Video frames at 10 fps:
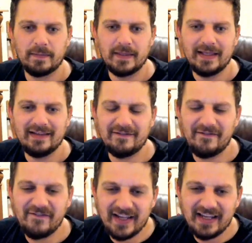He's a
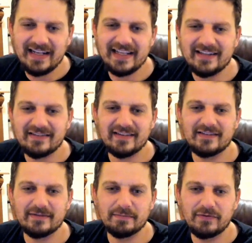fairly
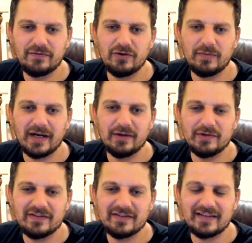consistent performer. I
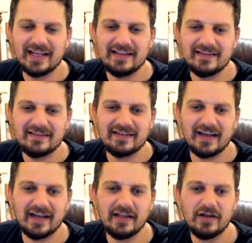would sign this
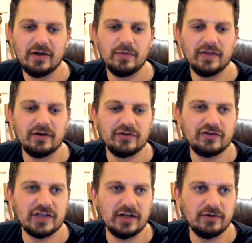guy without a
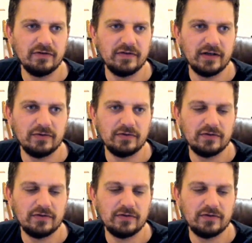shadow of a doubt.